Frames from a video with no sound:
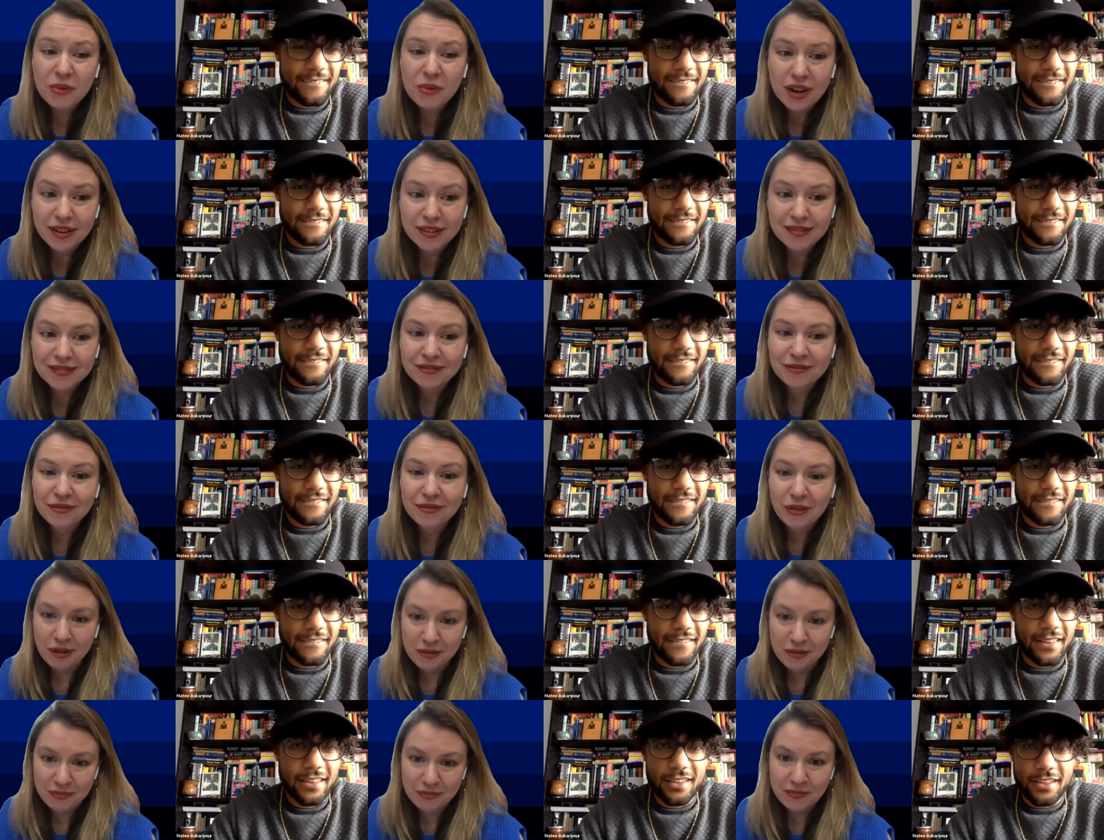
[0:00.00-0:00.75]
Speaker 1: one
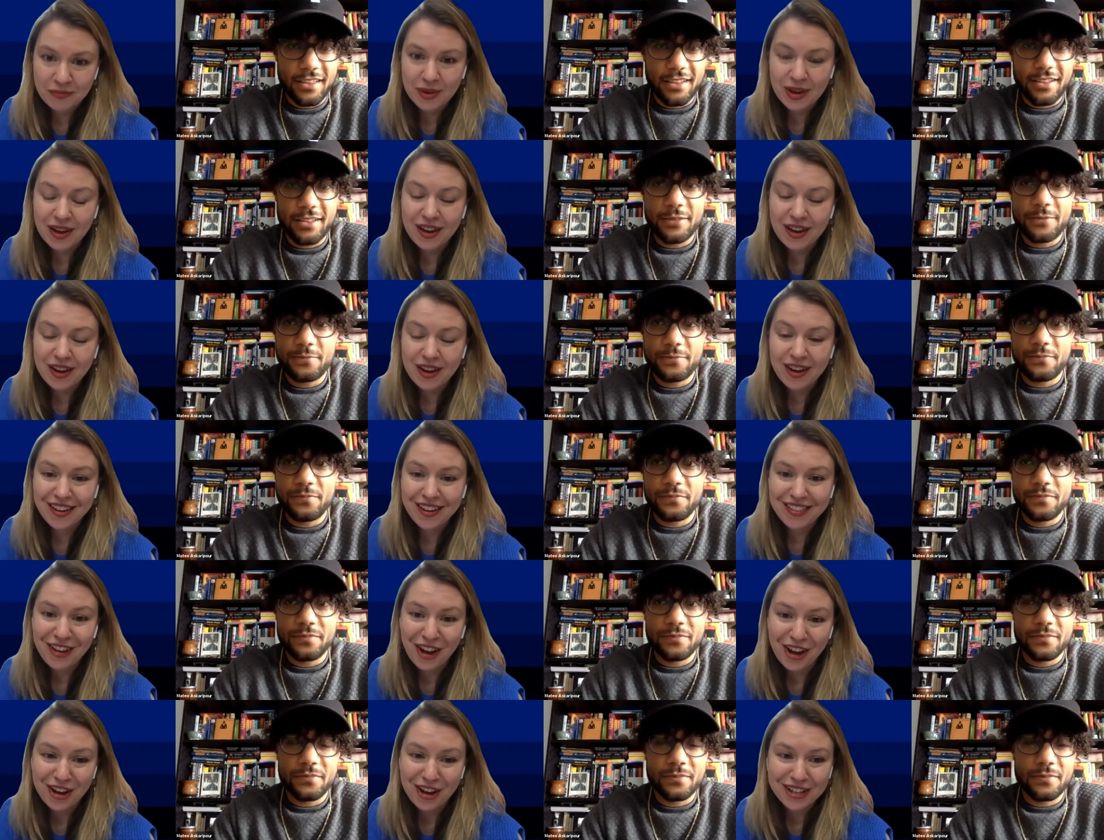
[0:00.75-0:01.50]
from
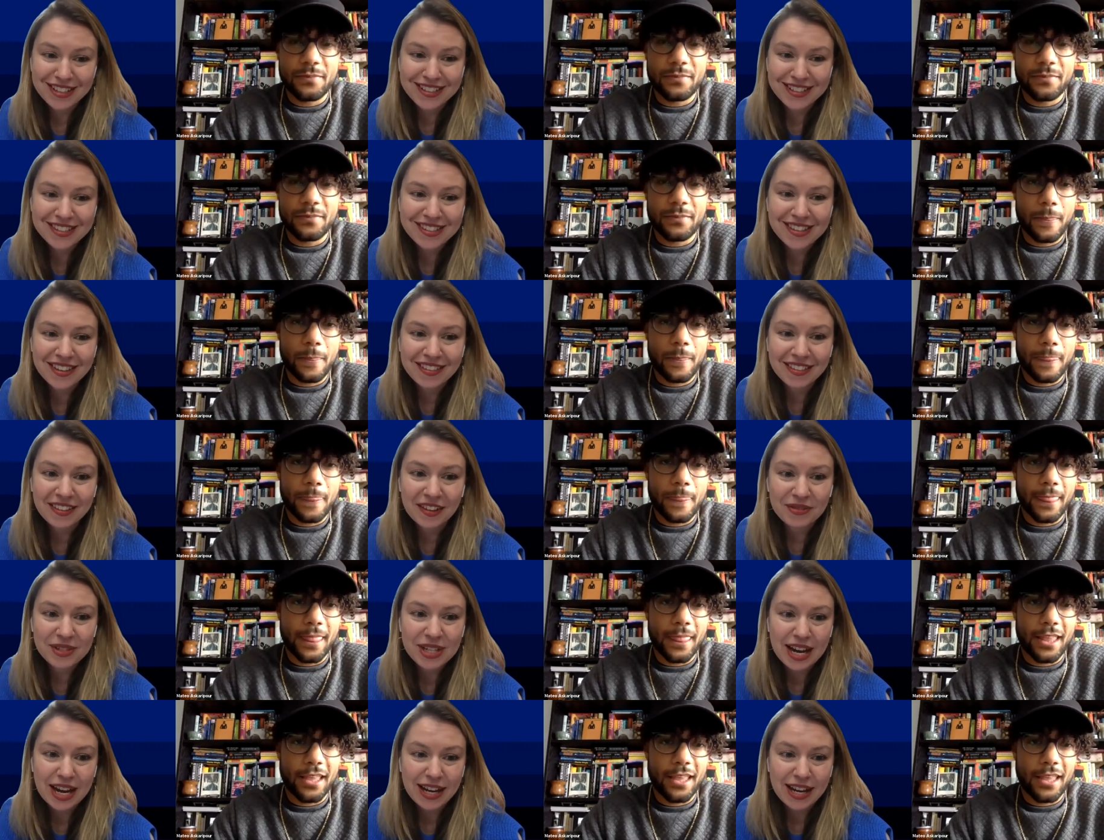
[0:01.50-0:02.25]
the audience that I'd
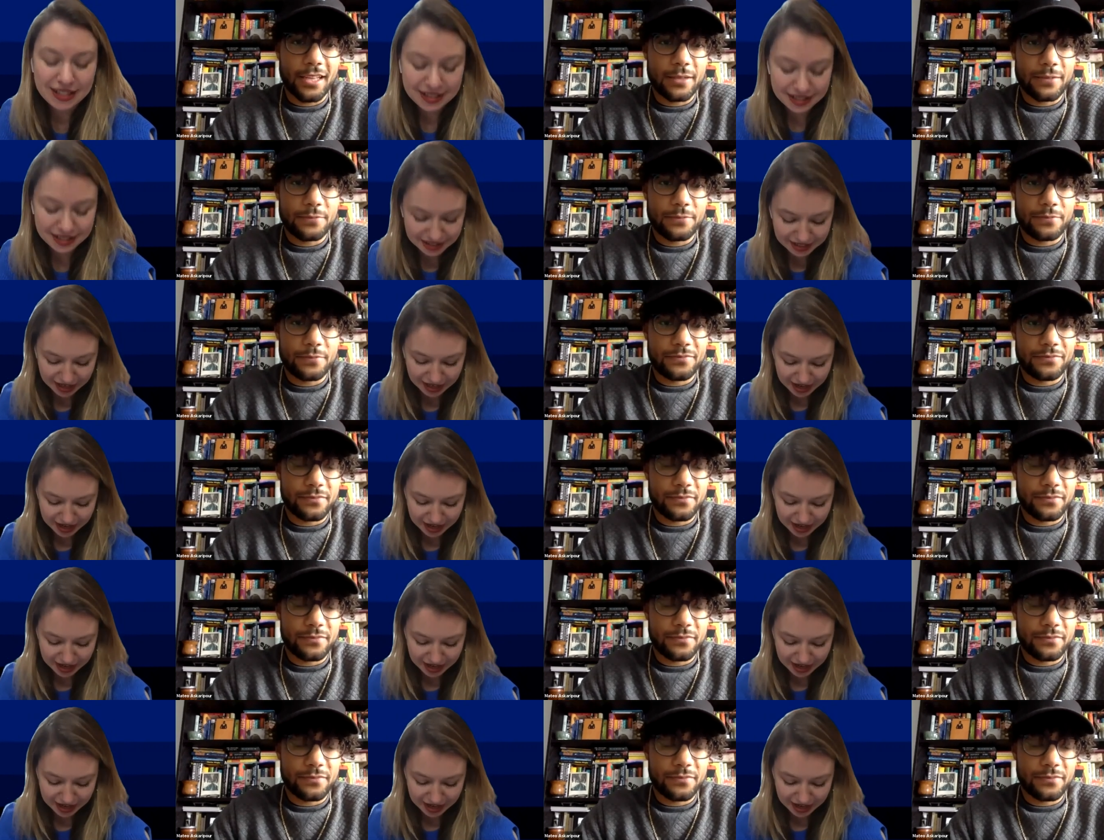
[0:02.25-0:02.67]
love to ask.